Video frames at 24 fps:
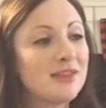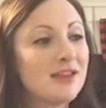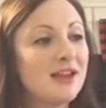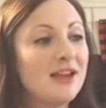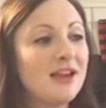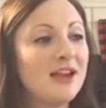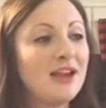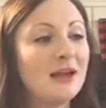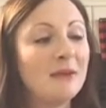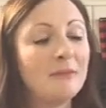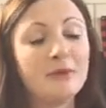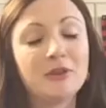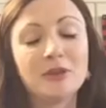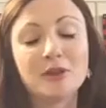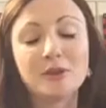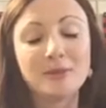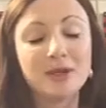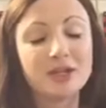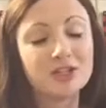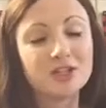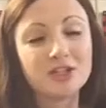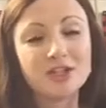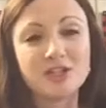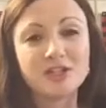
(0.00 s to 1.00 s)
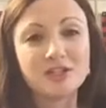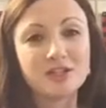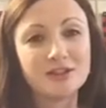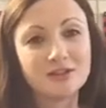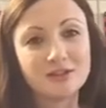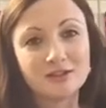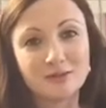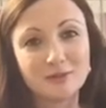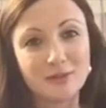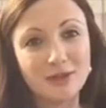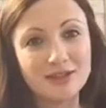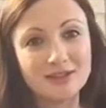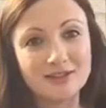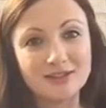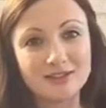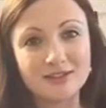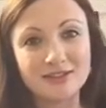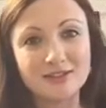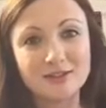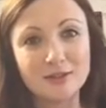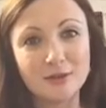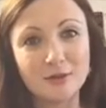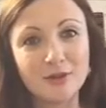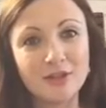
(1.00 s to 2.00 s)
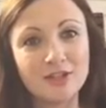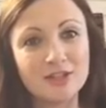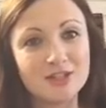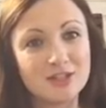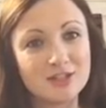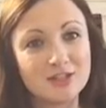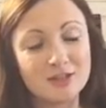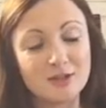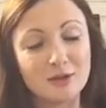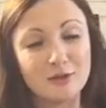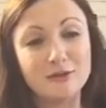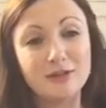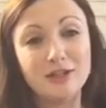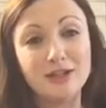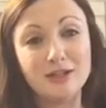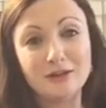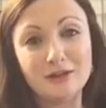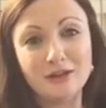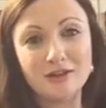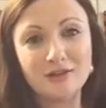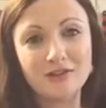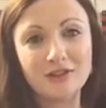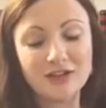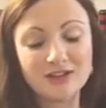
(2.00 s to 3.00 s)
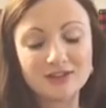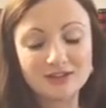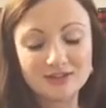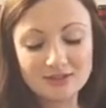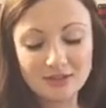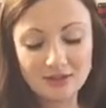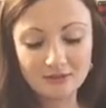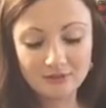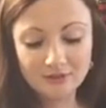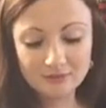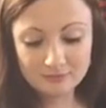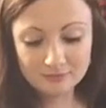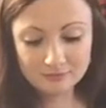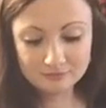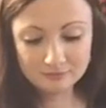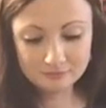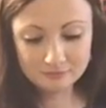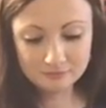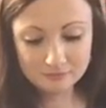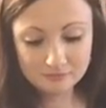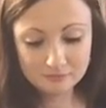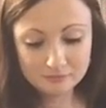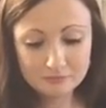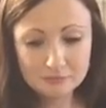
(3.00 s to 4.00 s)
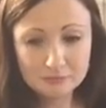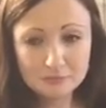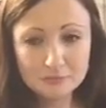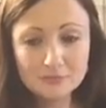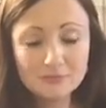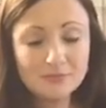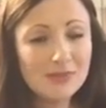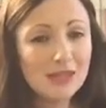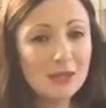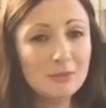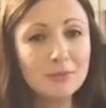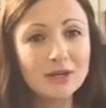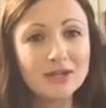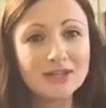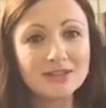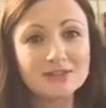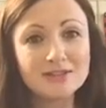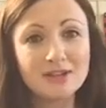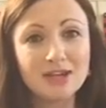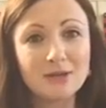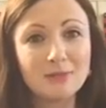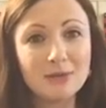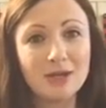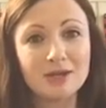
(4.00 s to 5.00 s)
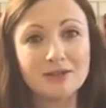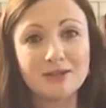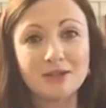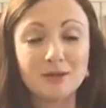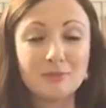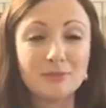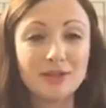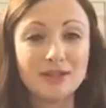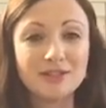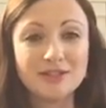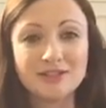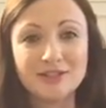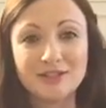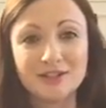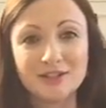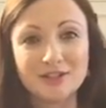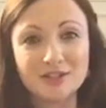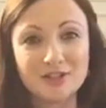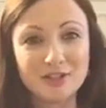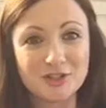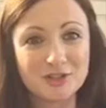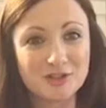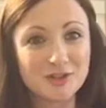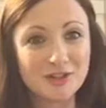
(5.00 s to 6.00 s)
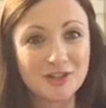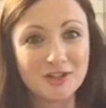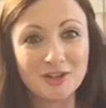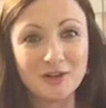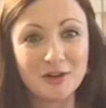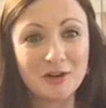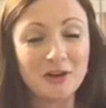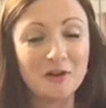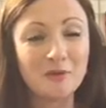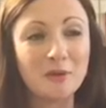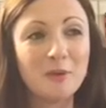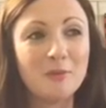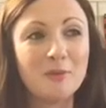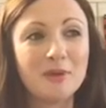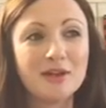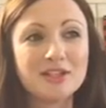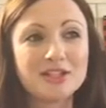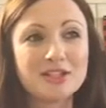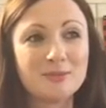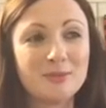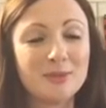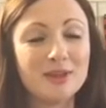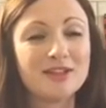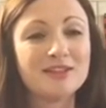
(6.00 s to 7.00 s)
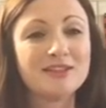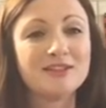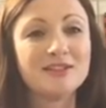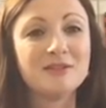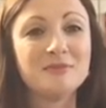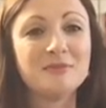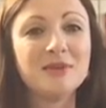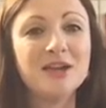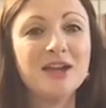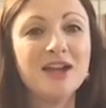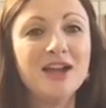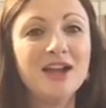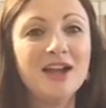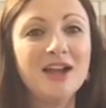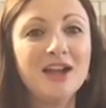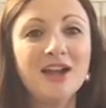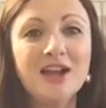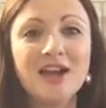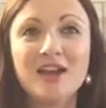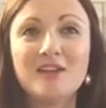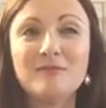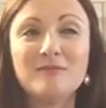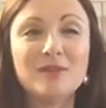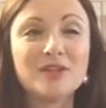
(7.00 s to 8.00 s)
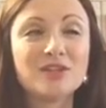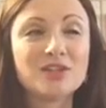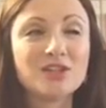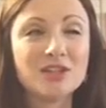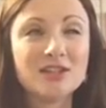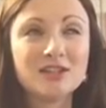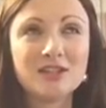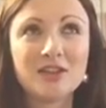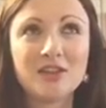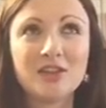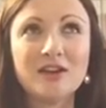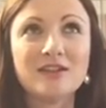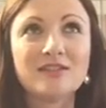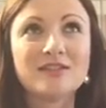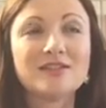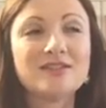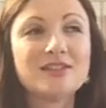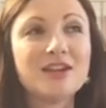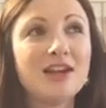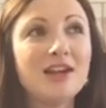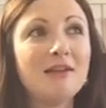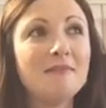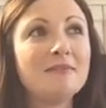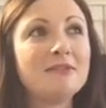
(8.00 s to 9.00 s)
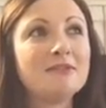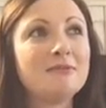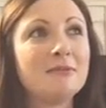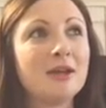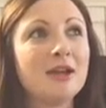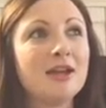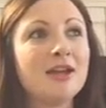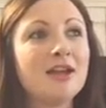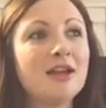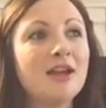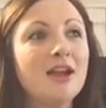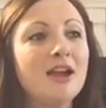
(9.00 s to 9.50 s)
and their imaginations are amazing, so they just don't need all of that stuff. But it's not about not blessing our children at all. We want to bless them. I've mentioned this 1,000 times, but